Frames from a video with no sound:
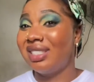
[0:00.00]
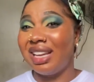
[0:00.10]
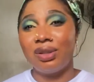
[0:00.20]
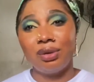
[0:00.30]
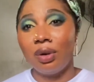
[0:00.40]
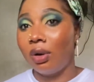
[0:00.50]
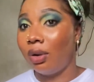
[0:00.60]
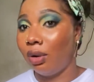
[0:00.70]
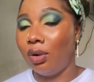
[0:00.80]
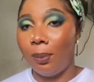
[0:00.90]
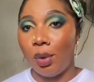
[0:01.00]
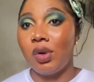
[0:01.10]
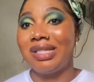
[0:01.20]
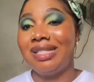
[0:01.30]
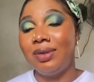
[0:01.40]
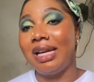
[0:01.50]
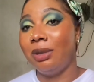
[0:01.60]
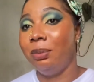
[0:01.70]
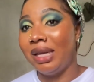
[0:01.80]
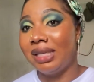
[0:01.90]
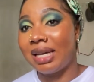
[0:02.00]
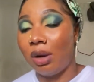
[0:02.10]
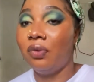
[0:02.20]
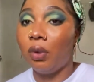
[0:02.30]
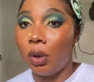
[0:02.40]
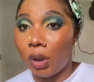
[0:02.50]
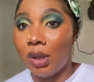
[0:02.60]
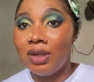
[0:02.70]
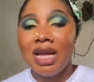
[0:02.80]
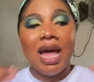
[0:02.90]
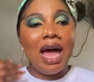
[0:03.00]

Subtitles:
that do not clog your pores. Those are the best kind of oils.